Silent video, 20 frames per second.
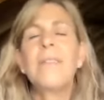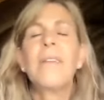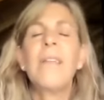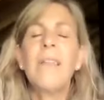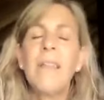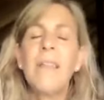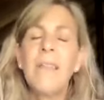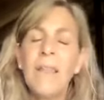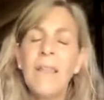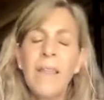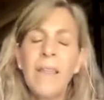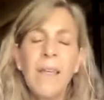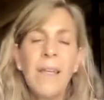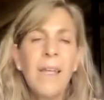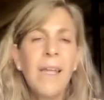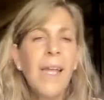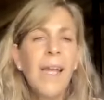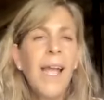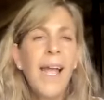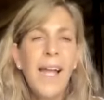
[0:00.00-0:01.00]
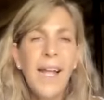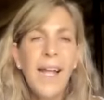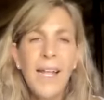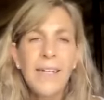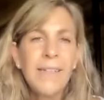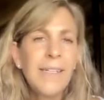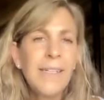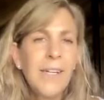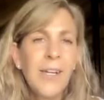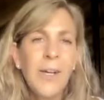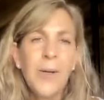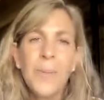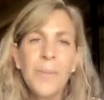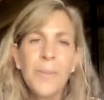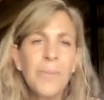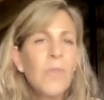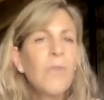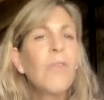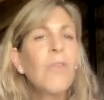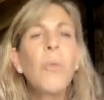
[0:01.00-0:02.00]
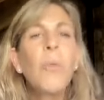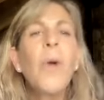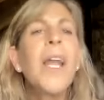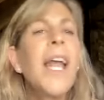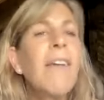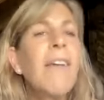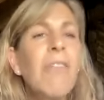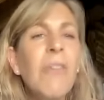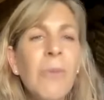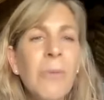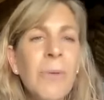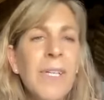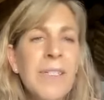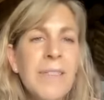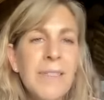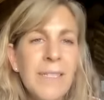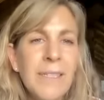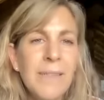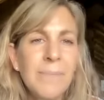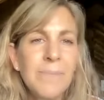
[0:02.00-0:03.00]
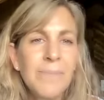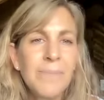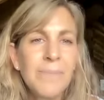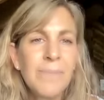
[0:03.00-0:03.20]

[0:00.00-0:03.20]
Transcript: for whatever reason.